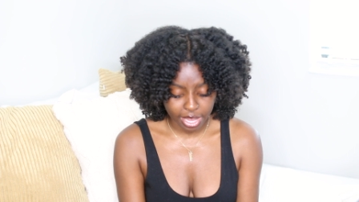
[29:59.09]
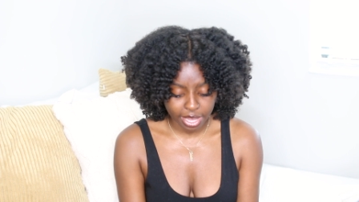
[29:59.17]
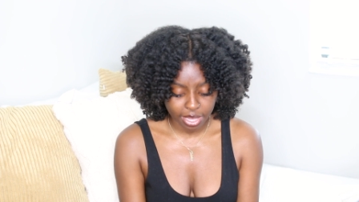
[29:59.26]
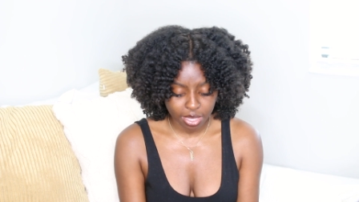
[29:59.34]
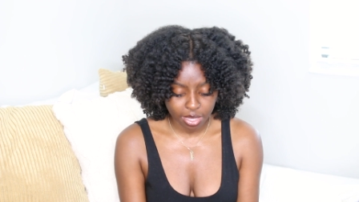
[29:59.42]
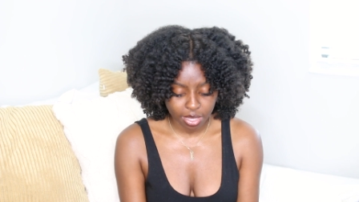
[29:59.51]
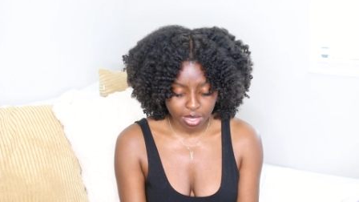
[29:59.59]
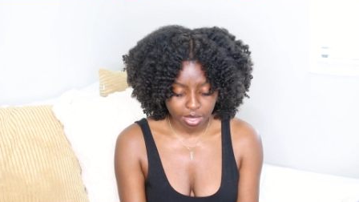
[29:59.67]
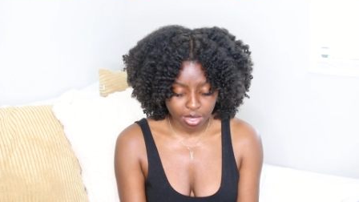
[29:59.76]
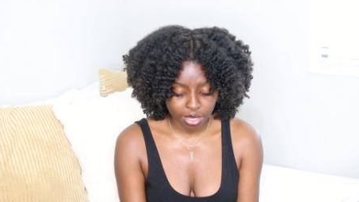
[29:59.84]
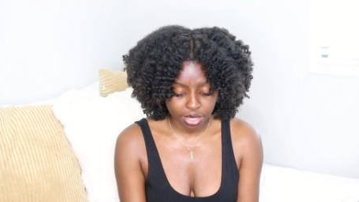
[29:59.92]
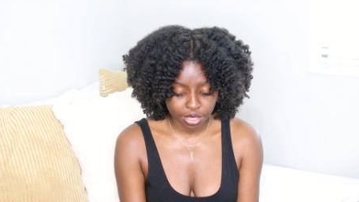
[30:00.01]
that
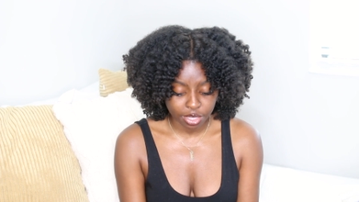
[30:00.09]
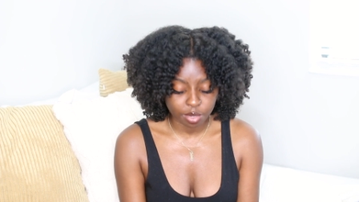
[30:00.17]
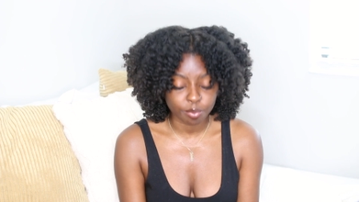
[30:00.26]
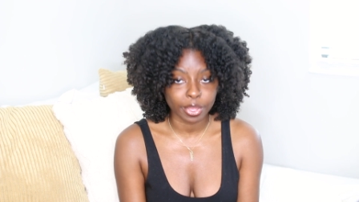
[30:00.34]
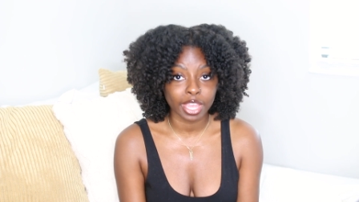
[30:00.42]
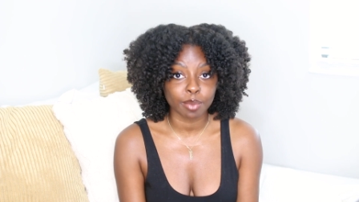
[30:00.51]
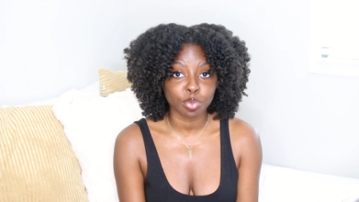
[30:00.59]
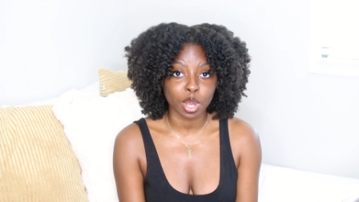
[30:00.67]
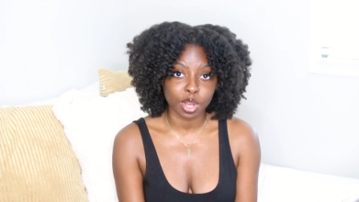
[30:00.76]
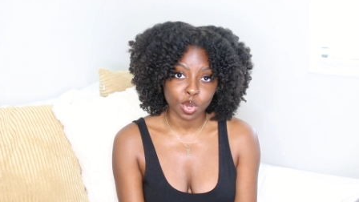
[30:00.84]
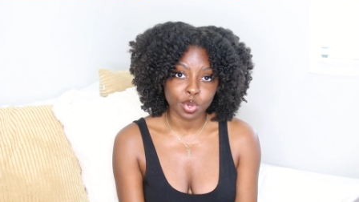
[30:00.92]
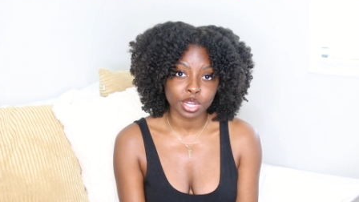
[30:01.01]
your main
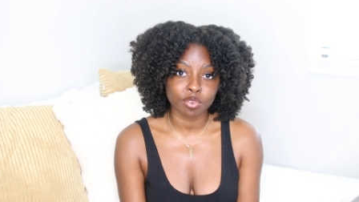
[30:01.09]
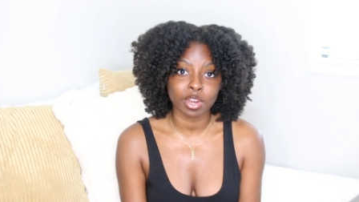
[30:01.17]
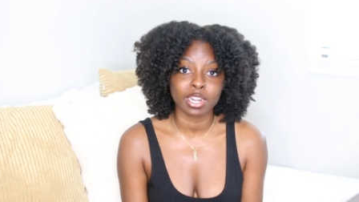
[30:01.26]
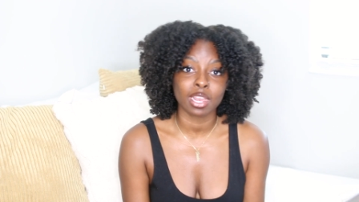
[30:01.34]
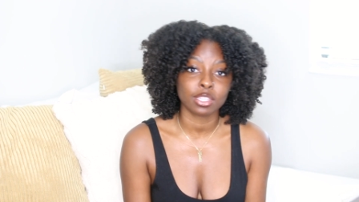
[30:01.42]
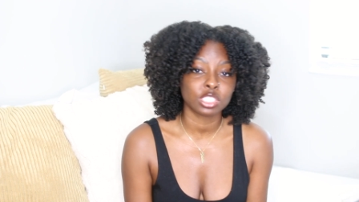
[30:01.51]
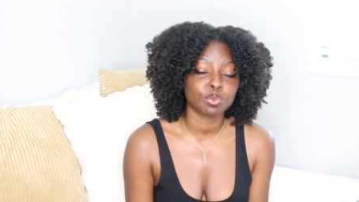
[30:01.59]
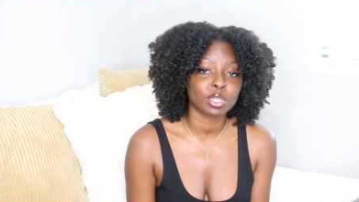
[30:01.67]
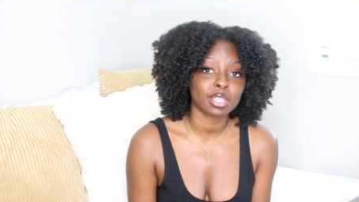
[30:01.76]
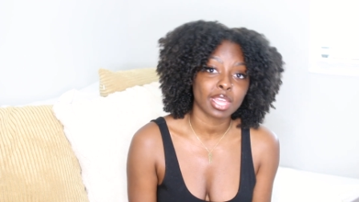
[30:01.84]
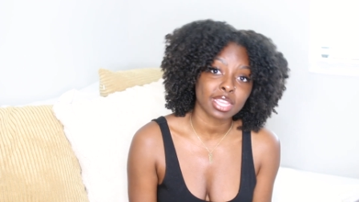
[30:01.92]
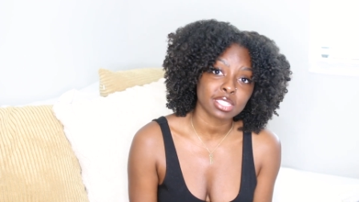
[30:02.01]
priority right now should
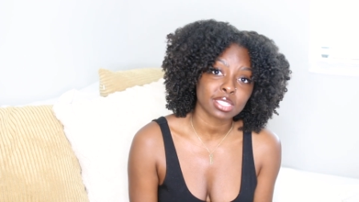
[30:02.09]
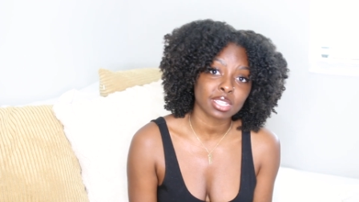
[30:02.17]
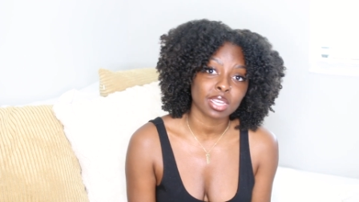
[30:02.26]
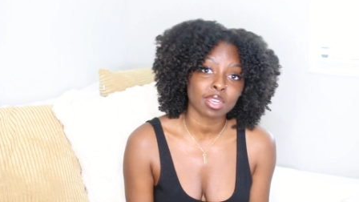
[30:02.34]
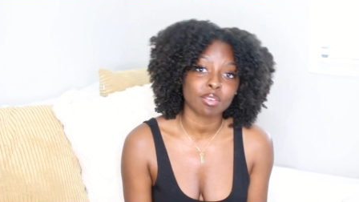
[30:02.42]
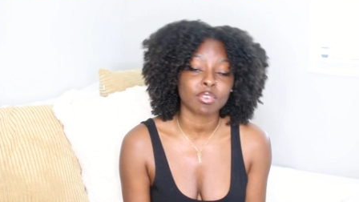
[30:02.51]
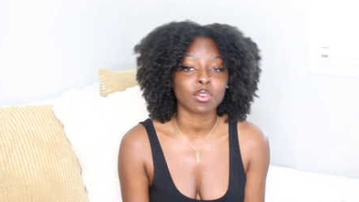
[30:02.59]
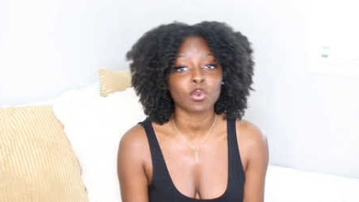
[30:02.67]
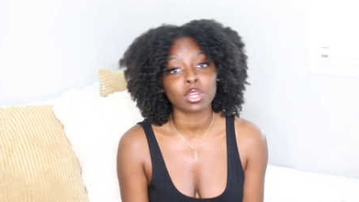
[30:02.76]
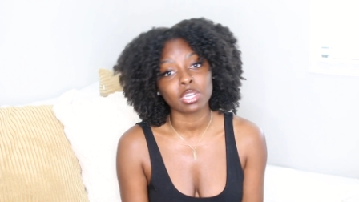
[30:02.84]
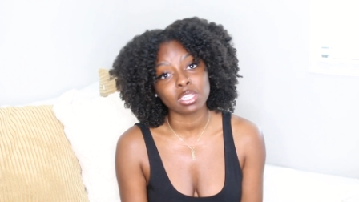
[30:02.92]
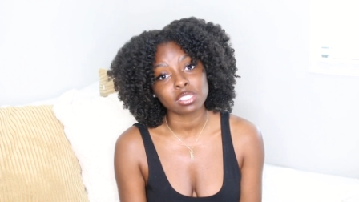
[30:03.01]
be less of,
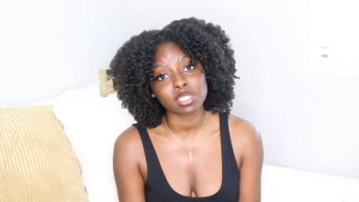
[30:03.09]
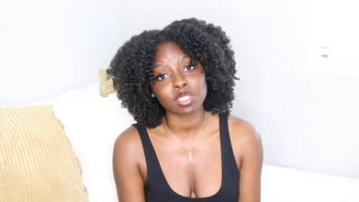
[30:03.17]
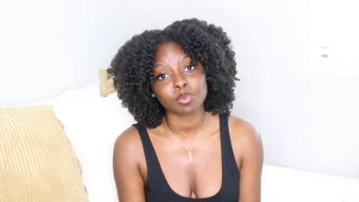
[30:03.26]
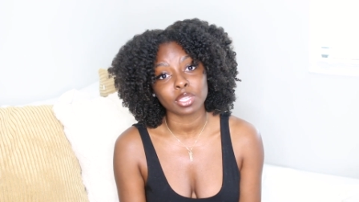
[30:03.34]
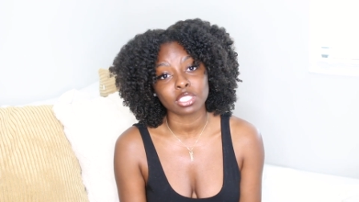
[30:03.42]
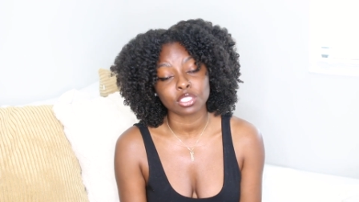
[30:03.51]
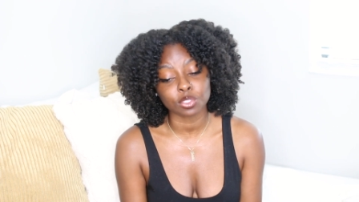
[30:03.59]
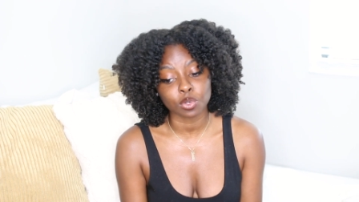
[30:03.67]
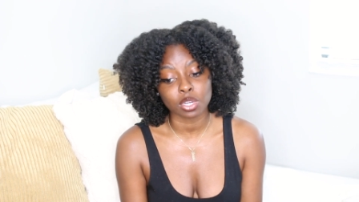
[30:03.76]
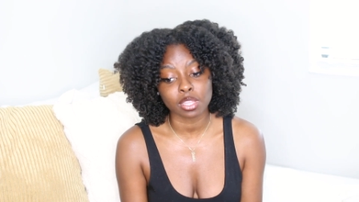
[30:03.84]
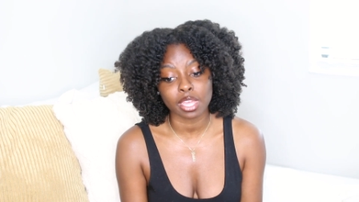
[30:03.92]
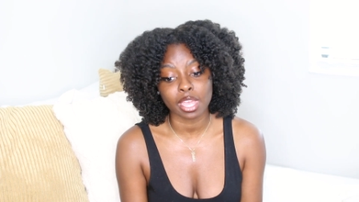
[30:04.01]
oh, I need to make sure